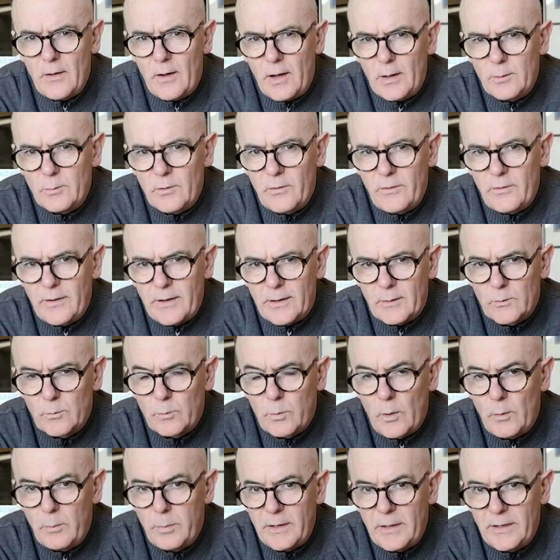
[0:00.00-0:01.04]
that I would think was
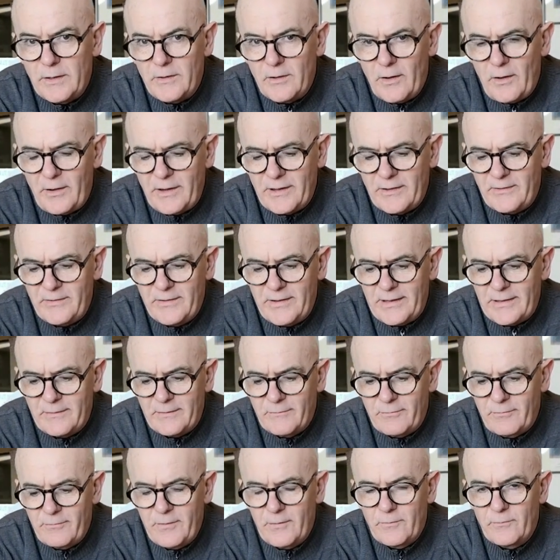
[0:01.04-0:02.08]
probably
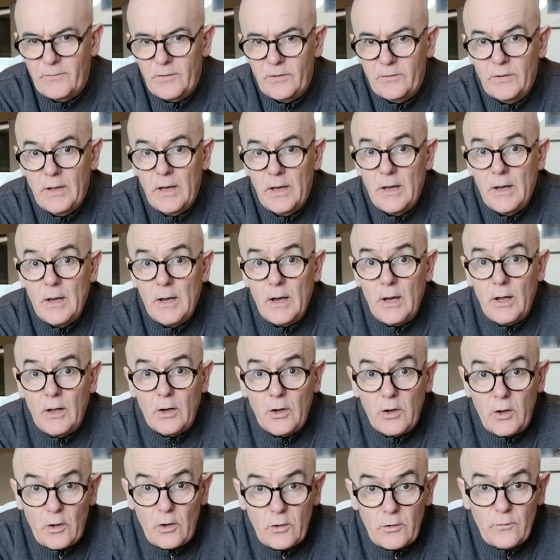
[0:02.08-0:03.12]
1950s.
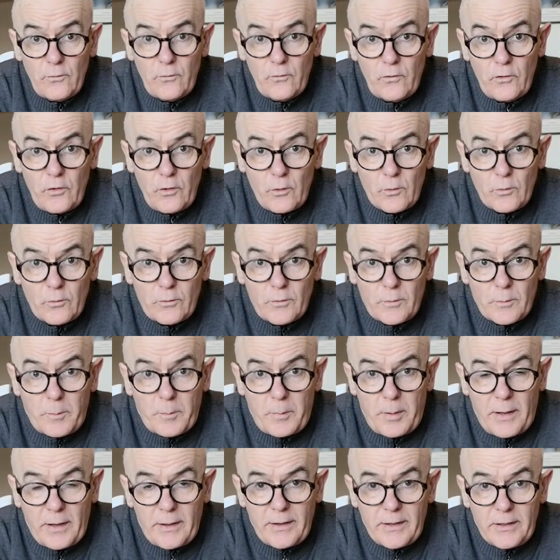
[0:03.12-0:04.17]
A lot of children
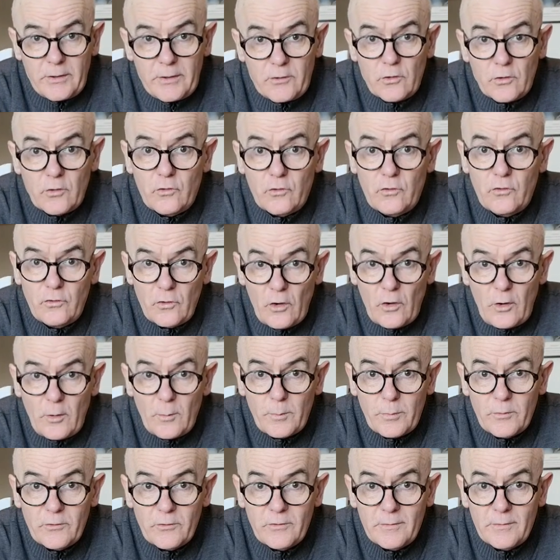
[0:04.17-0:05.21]
played
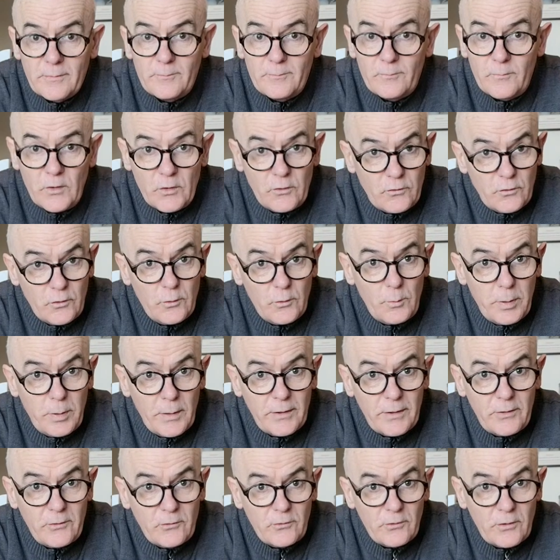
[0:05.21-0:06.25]
shops. Did you
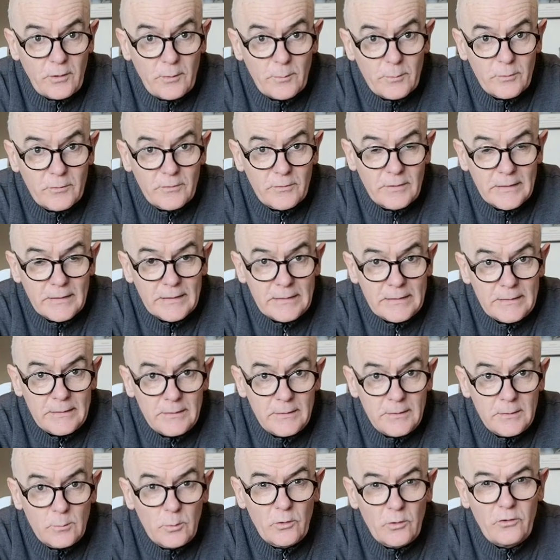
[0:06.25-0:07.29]
play shops?
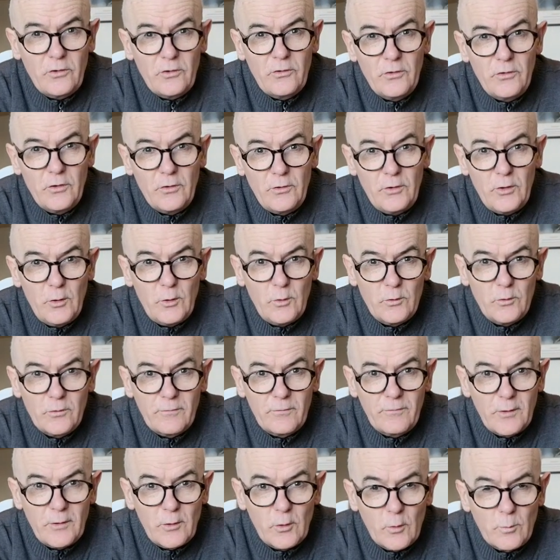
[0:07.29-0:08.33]
What did you
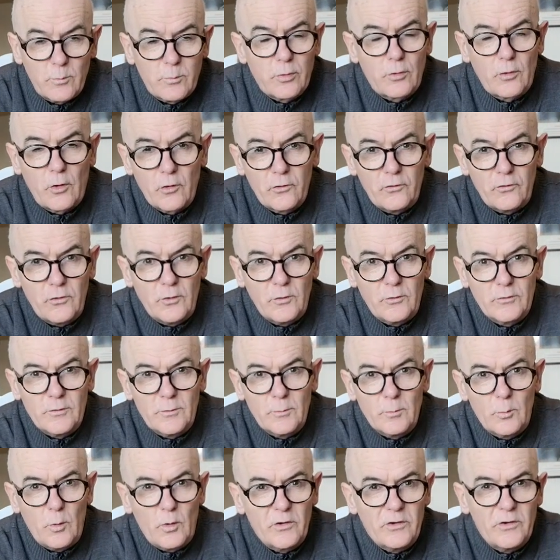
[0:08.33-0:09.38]
use for your
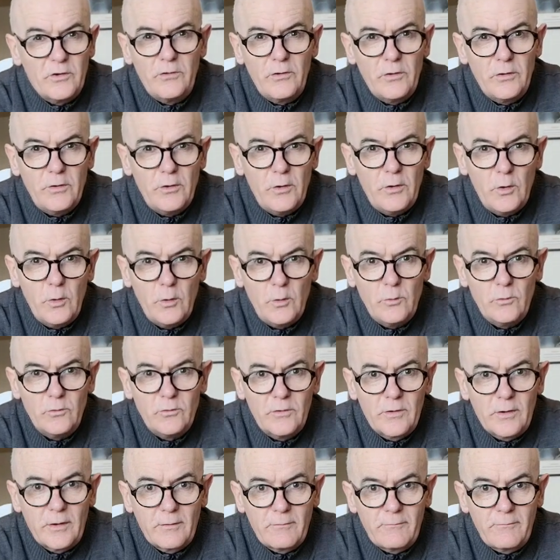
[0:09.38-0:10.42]
produce and what did you
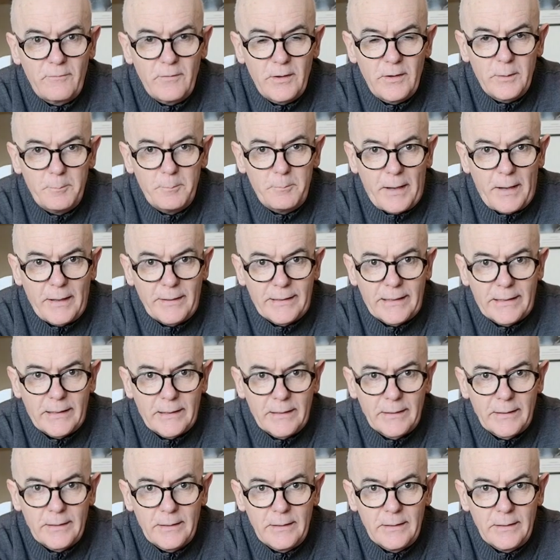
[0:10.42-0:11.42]
use for your money?